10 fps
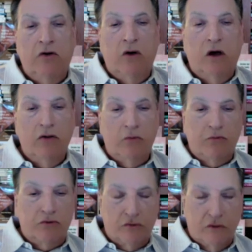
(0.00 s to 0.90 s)
other
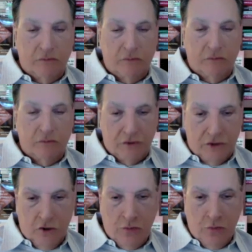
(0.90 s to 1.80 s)
prescription
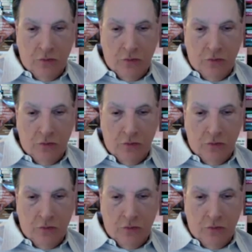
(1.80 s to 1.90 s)
opioids